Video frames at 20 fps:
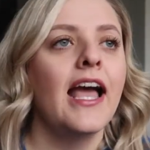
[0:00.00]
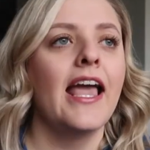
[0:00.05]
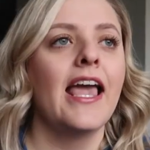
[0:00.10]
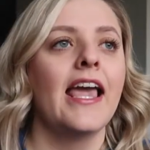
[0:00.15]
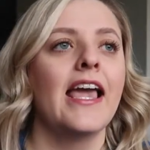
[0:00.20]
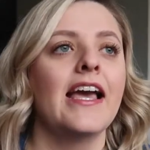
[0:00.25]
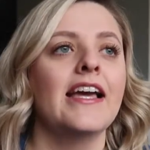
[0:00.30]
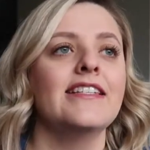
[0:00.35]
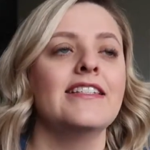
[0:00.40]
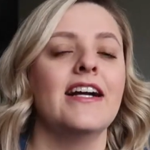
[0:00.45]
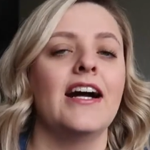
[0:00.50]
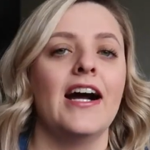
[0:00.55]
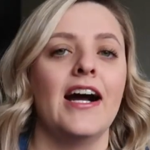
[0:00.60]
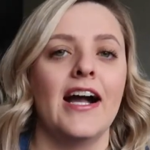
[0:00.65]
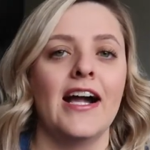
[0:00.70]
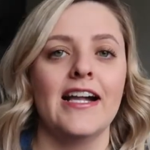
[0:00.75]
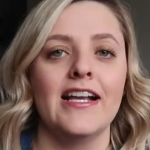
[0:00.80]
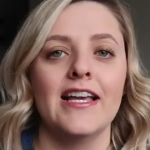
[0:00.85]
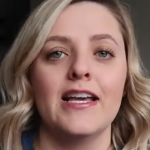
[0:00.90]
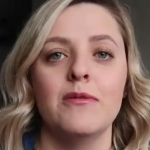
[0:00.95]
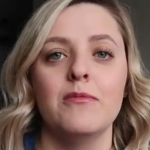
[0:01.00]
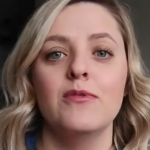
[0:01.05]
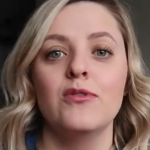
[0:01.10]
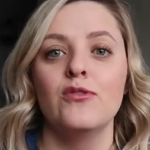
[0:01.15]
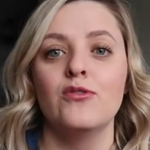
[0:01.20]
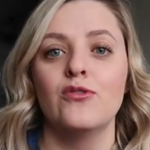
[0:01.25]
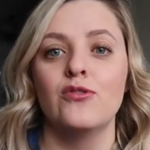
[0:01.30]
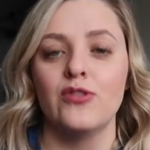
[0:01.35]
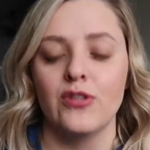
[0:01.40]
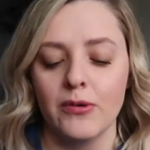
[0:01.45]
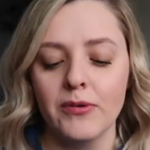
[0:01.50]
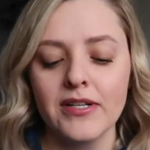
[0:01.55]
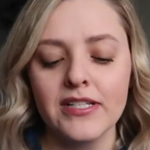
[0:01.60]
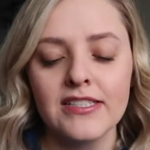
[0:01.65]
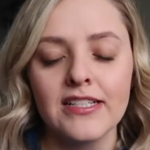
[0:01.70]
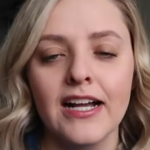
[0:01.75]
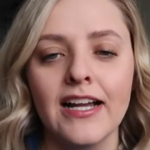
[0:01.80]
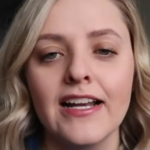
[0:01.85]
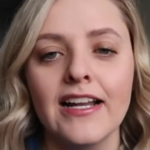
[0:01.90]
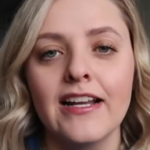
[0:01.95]
And I am so
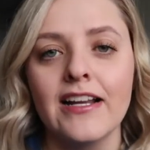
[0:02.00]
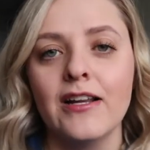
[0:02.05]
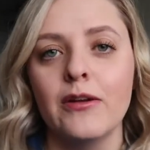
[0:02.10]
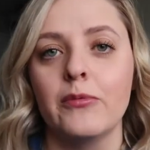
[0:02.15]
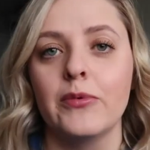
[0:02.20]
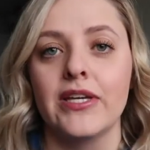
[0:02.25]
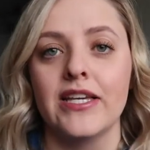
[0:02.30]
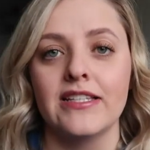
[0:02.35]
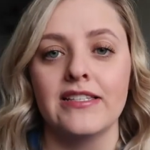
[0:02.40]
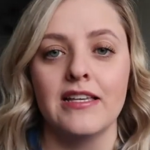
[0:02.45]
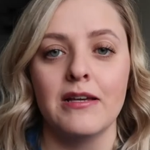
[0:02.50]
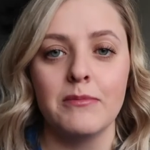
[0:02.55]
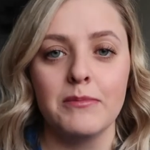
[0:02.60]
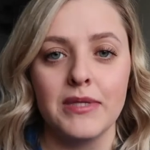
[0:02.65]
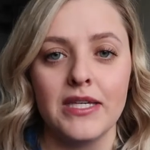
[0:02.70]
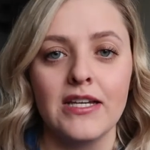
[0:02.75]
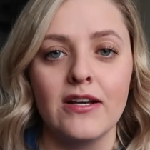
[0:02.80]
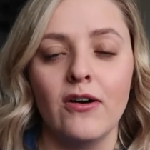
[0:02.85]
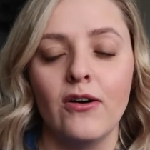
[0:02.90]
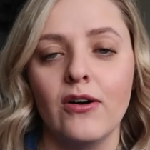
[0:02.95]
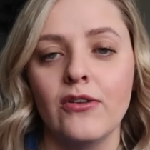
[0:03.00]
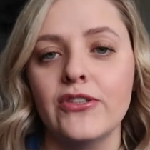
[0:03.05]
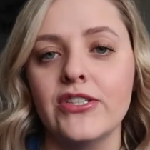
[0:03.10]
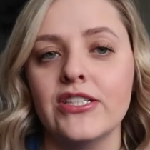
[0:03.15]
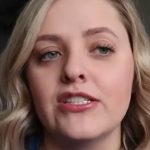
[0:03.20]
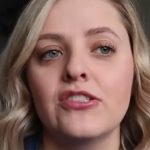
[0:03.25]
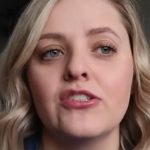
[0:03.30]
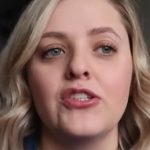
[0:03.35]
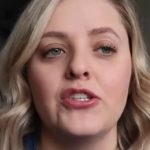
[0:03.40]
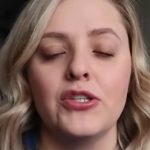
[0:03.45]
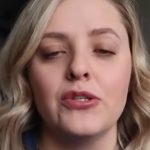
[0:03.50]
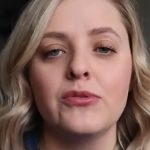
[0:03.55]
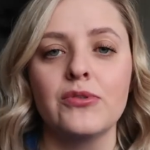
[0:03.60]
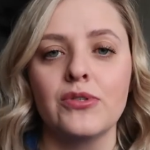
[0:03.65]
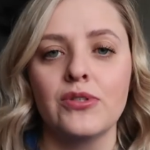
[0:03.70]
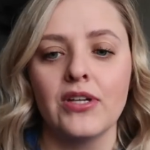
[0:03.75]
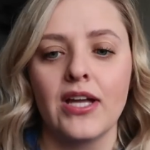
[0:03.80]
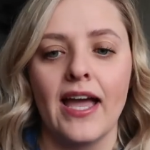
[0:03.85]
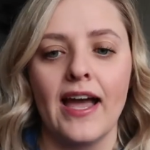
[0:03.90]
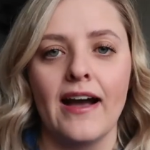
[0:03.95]
excited. We get to meet all these cute
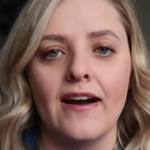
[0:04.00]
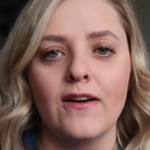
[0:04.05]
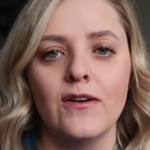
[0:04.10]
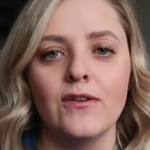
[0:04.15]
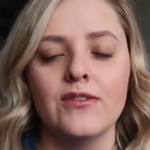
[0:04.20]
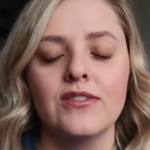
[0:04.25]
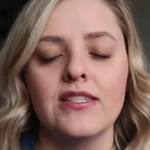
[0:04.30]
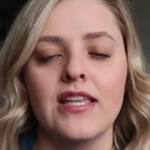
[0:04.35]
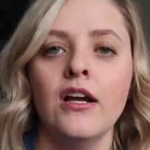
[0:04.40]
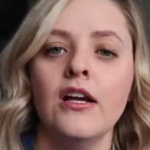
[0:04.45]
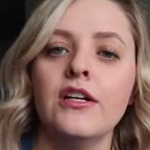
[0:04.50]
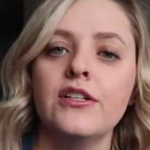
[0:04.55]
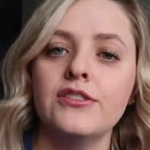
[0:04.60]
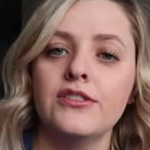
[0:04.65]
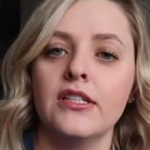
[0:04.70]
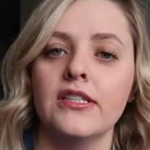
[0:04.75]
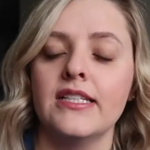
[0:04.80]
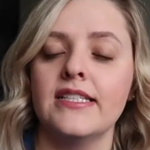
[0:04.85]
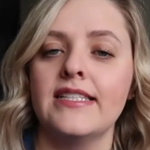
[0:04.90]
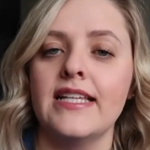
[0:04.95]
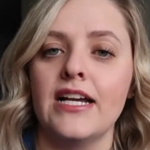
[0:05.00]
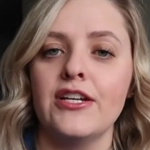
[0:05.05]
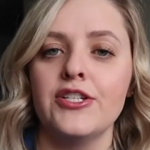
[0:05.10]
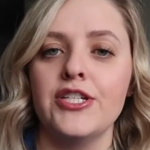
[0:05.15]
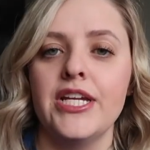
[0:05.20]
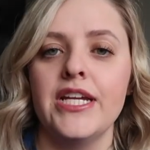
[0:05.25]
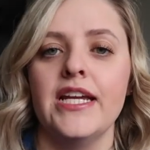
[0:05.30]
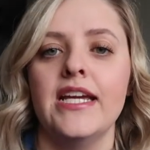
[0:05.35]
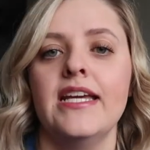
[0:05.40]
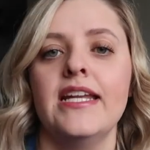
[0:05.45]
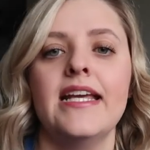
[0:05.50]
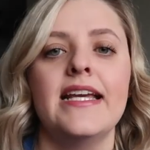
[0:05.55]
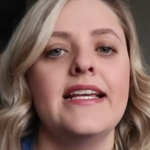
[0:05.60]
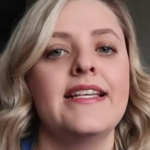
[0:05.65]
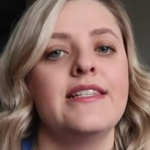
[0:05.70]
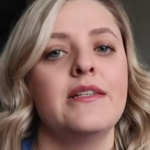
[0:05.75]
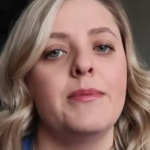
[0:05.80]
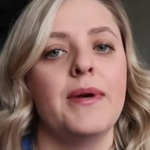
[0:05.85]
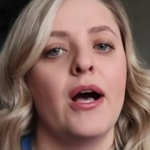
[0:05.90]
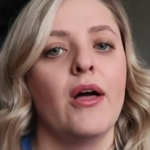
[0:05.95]
little cows. So the session
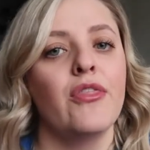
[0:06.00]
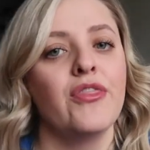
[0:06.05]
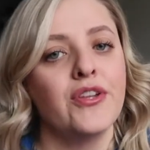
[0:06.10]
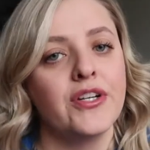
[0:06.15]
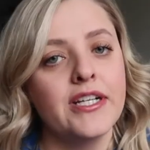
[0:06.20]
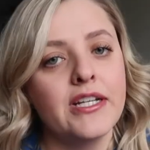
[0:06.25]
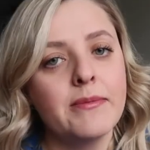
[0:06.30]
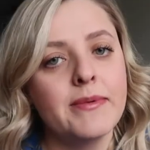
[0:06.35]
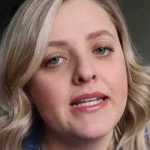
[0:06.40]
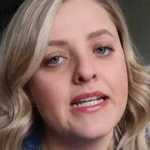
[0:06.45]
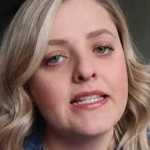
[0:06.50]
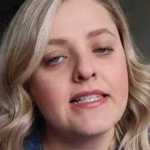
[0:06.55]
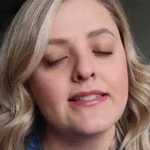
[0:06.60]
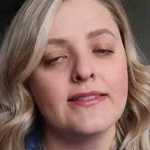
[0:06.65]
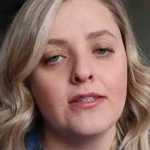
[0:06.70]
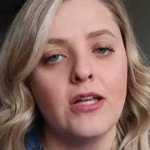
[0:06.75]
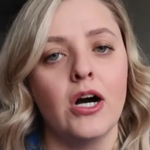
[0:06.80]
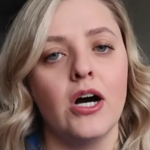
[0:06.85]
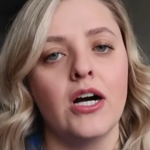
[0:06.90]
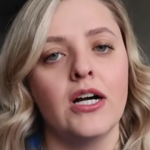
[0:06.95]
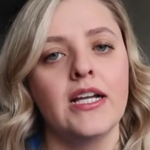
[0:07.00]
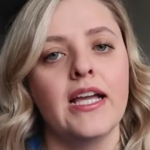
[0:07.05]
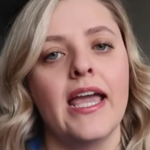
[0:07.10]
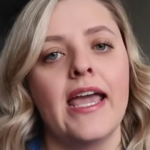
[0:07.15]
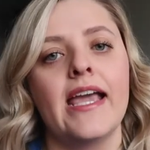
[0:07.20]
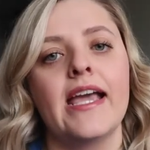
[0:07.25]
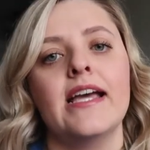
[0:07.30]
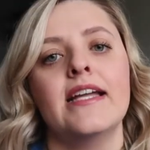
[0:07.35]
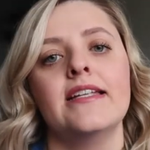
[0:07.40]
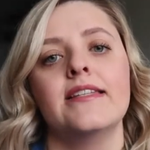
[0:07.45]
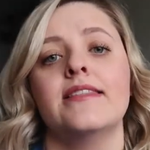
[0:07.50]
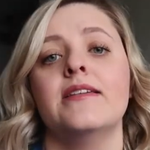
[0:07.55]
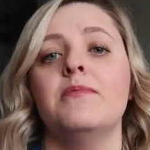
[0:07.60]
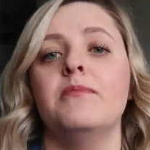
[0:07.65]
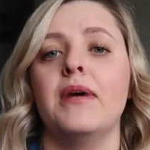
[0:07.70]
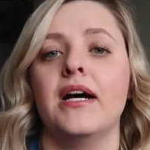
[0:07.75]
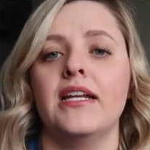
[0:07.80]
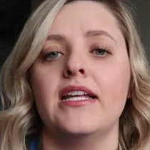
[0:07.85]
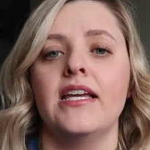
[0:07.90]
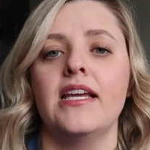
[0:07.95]
is about 30 minutes long, and the
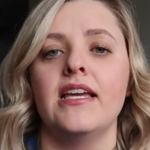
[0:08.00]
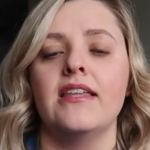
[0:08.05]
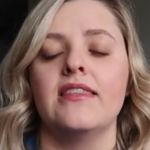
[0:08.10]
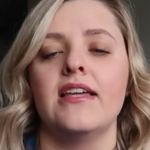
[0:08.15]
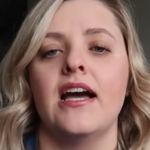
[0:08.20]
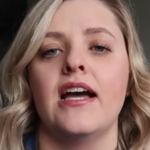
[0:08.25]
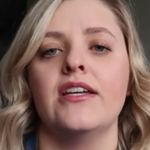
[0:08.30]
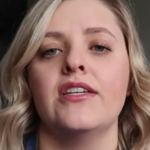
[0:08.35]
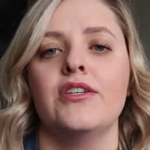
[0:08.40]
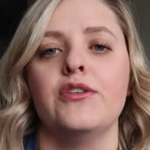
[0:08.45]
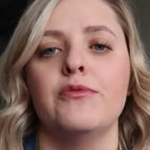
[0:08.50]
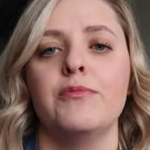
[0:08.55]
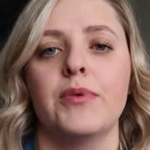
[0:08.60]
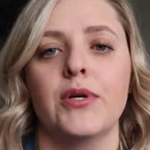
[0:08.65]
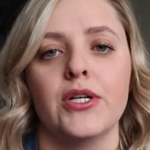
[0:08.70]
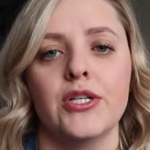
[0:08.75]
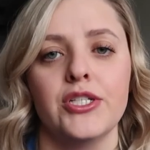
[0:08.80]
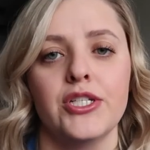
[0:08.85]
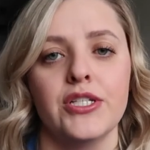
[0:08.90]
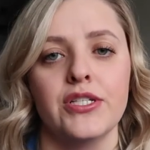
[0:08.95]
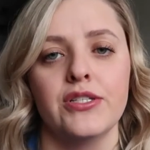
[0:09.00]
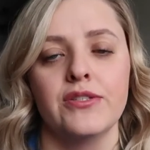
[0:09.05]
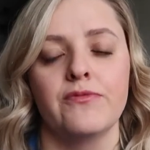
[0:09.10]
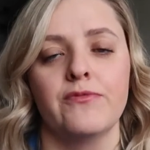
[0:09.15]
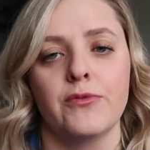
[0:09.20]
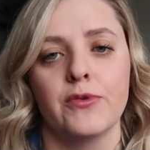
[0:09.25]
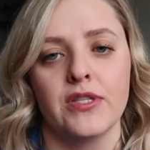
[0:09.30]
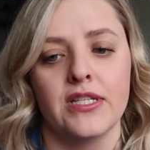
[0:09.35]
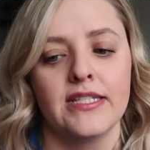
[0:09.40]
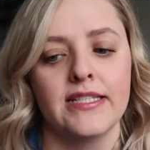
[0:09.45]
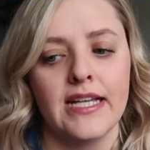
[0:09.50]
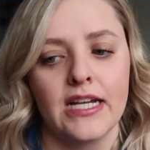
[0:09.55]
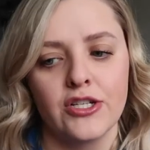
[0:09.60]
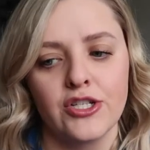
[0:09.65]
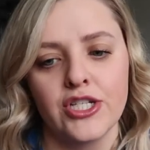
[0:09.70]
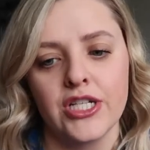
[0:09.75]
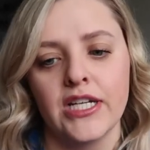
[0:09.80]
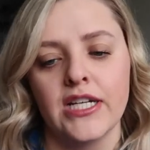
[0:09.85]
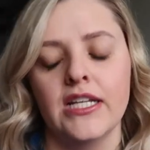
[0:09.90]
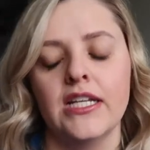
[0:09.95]
money that you purchase for the
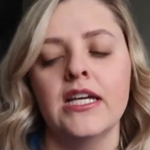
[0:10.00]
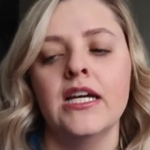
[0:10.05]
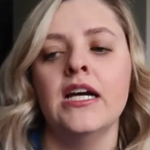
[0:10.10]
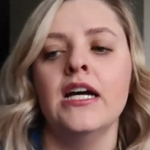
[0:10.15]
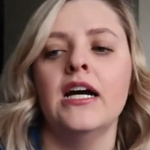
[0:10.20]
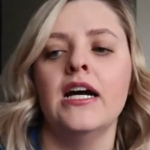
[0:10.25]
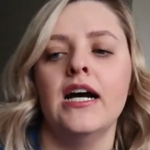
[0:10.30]
session